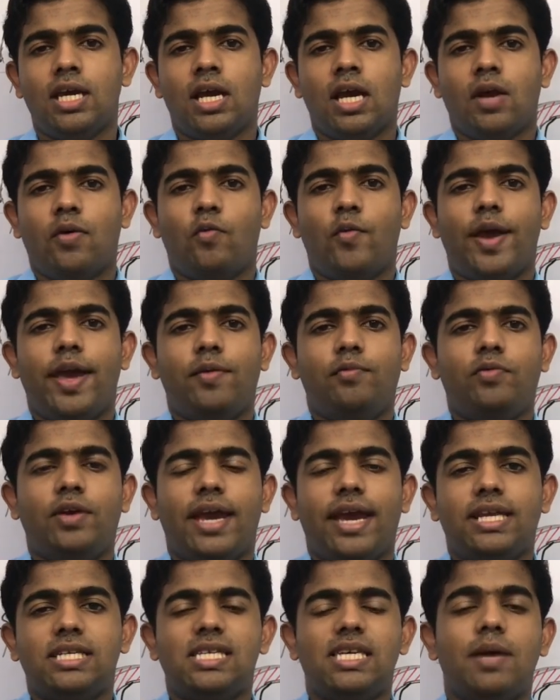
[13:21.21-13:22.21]
when we
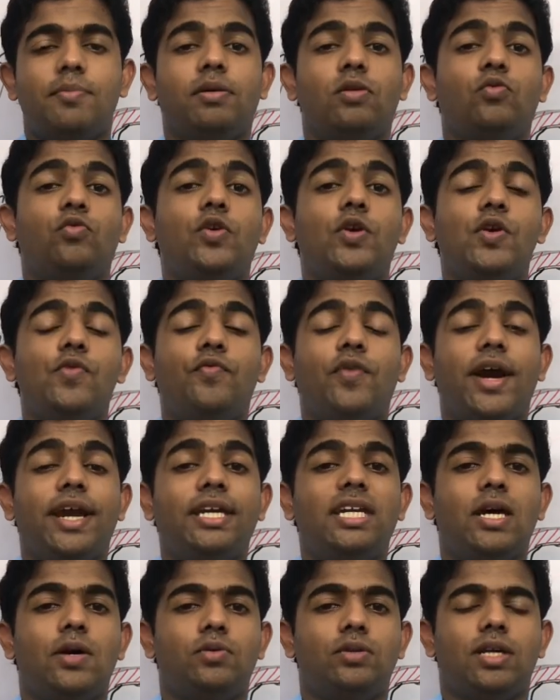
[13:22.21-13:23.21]
examine, we find
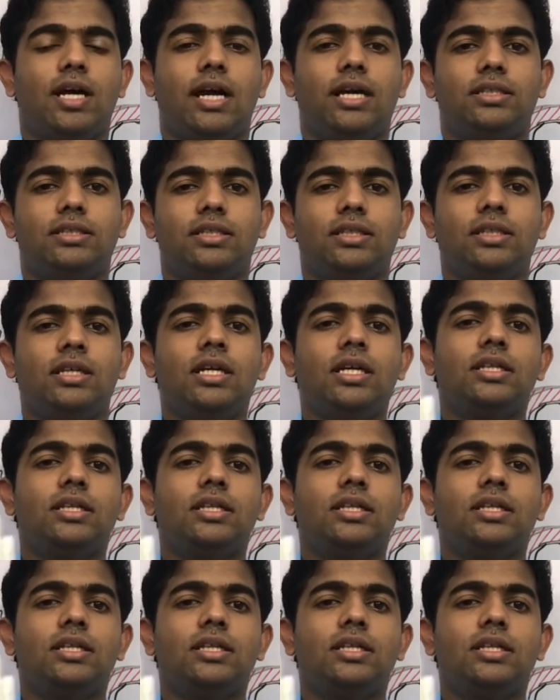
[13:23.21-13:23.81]
out that uh,